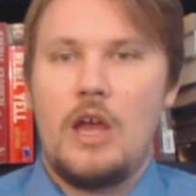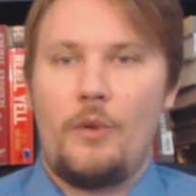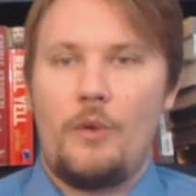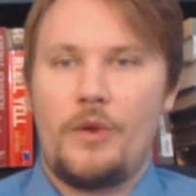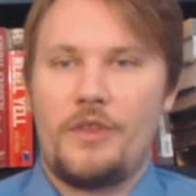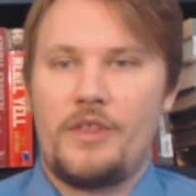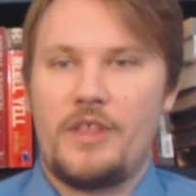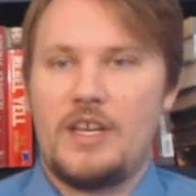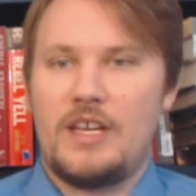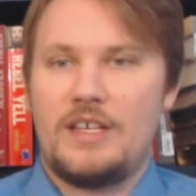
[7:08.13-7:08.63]

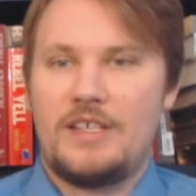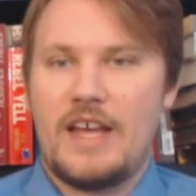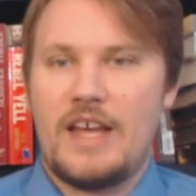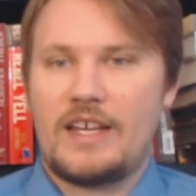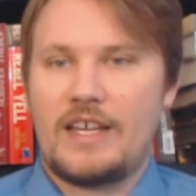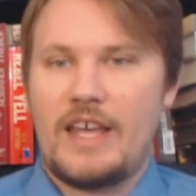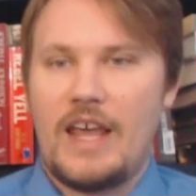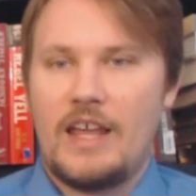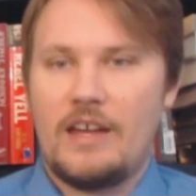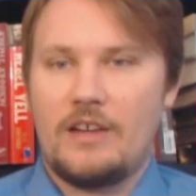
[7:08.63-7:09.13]
Within a
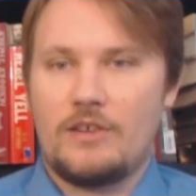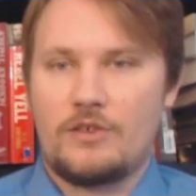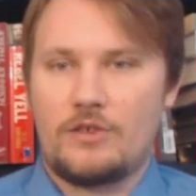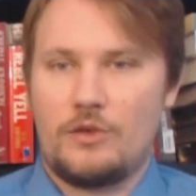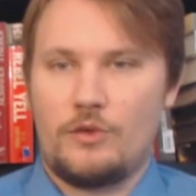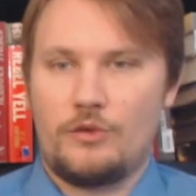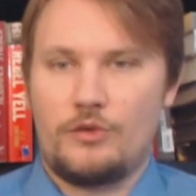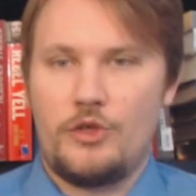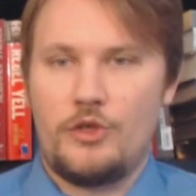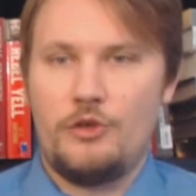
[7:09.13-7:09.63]
decade, it
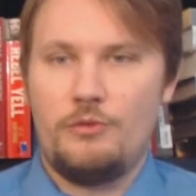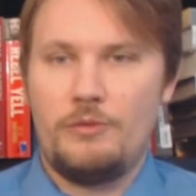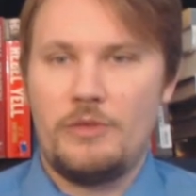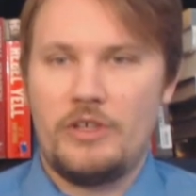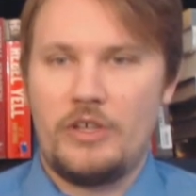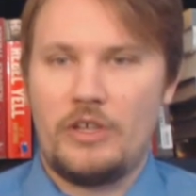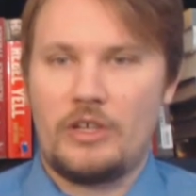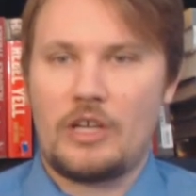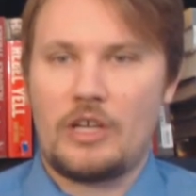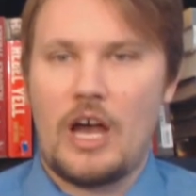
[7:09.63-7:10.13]
sold 2
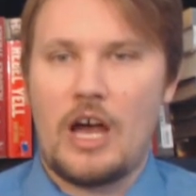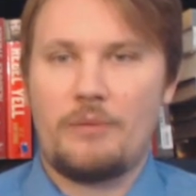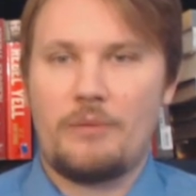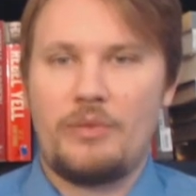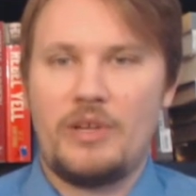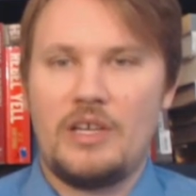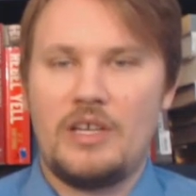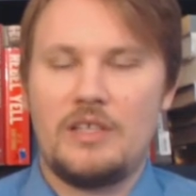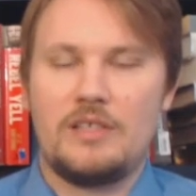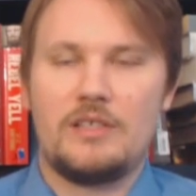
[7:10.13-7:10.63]
million
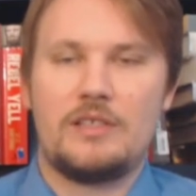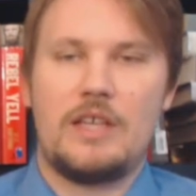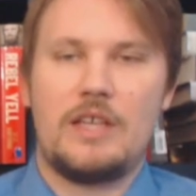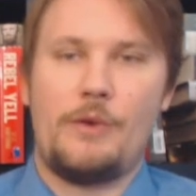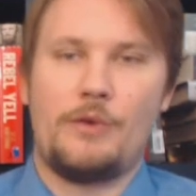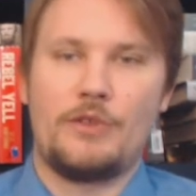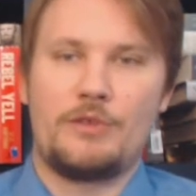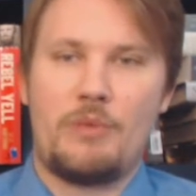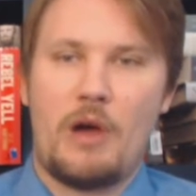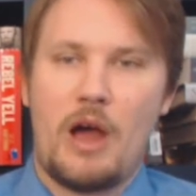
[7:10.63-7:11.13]
copies.
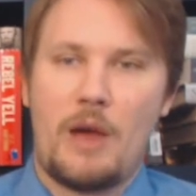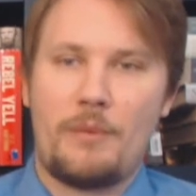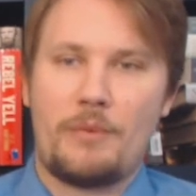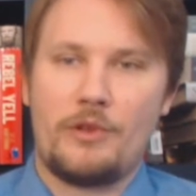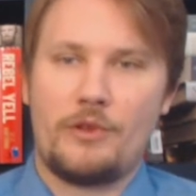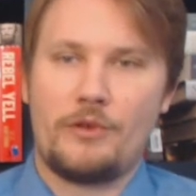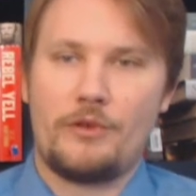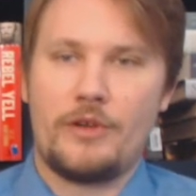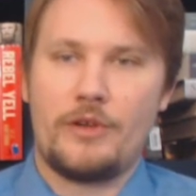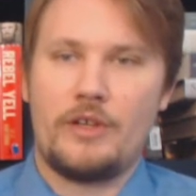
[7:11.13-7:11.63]
It was
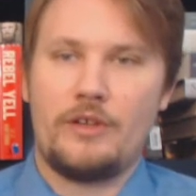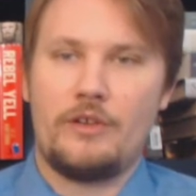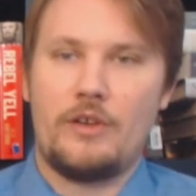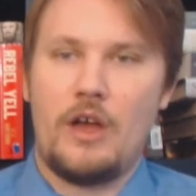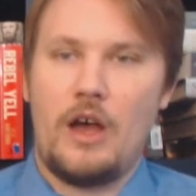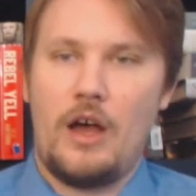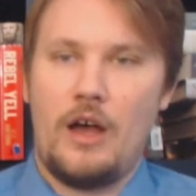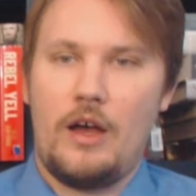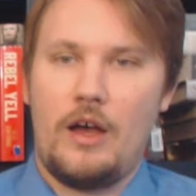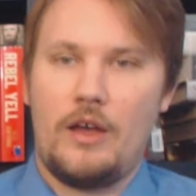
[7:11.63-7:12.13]
popular
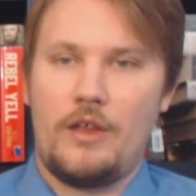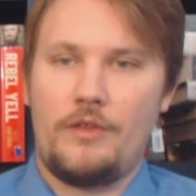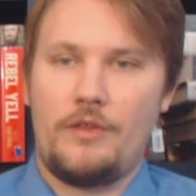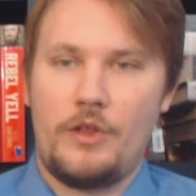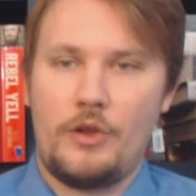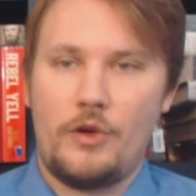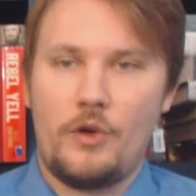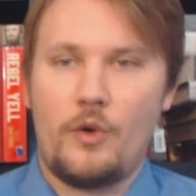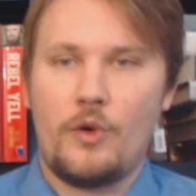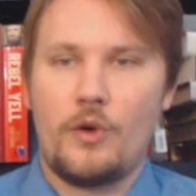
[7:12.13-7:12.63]
in
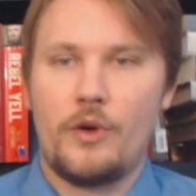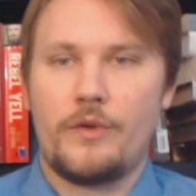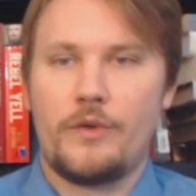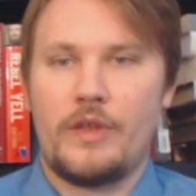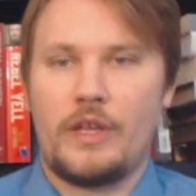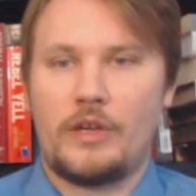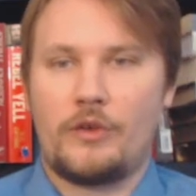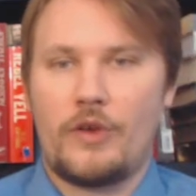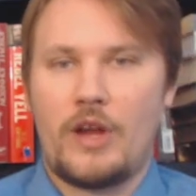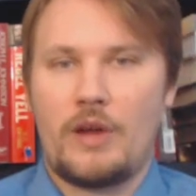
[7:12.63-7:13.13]
the
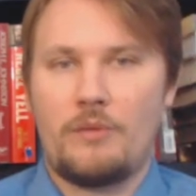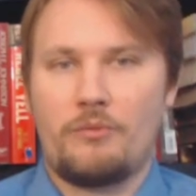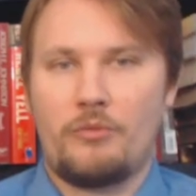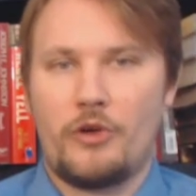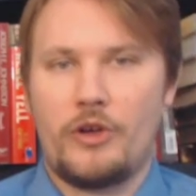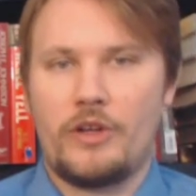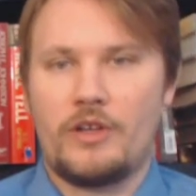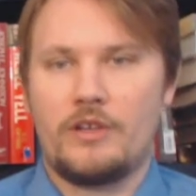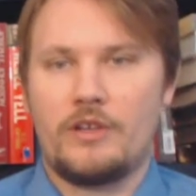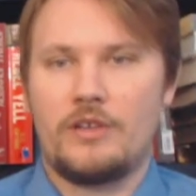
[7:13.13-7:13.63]
North and Great
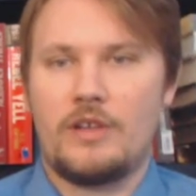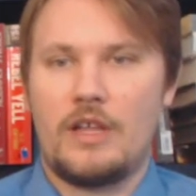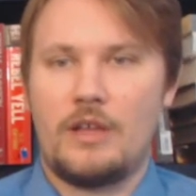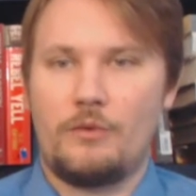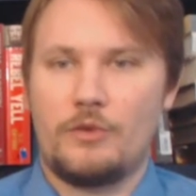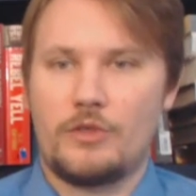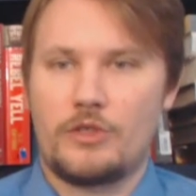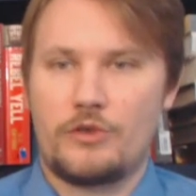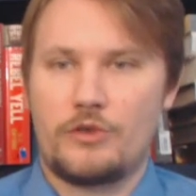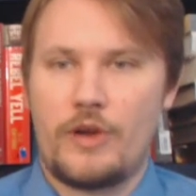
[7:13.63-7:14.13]
Britain
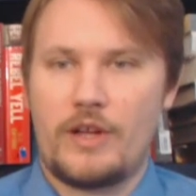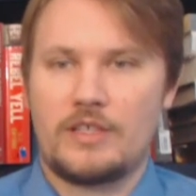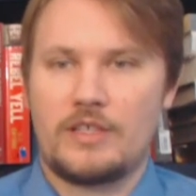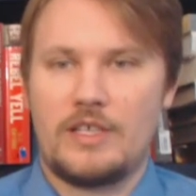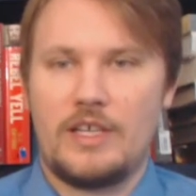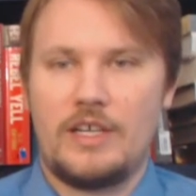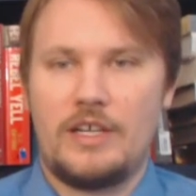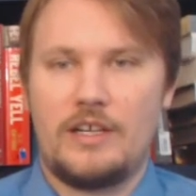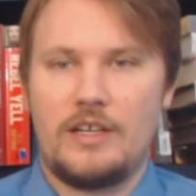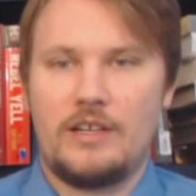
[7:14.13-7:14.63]
and was
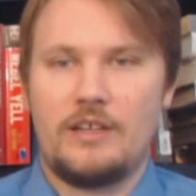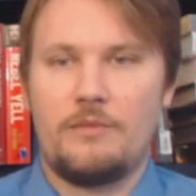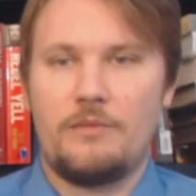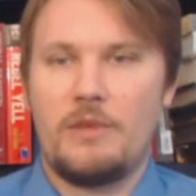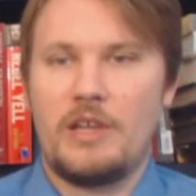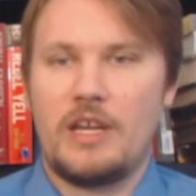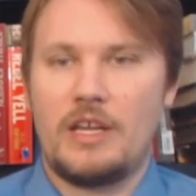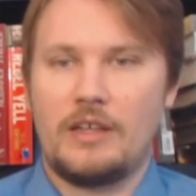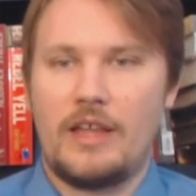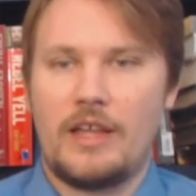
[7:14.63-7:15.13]
translated into
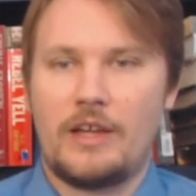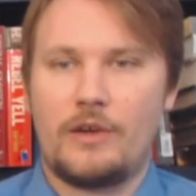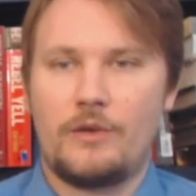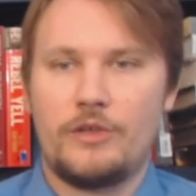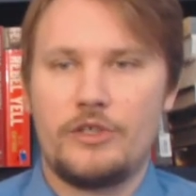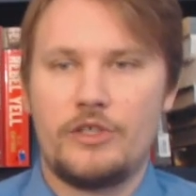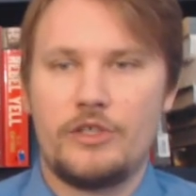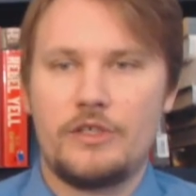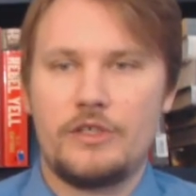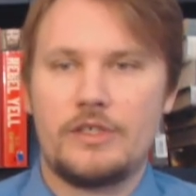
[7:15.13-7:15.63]
many
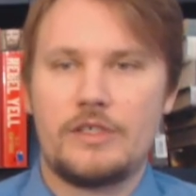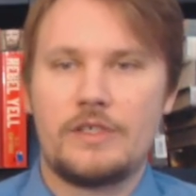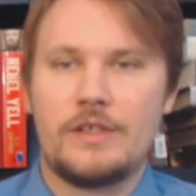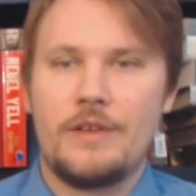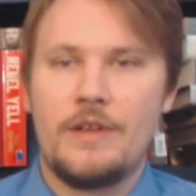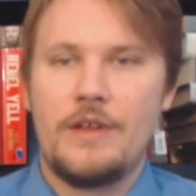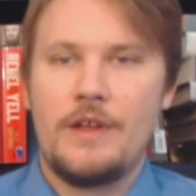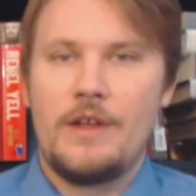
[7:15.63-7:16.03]
languages.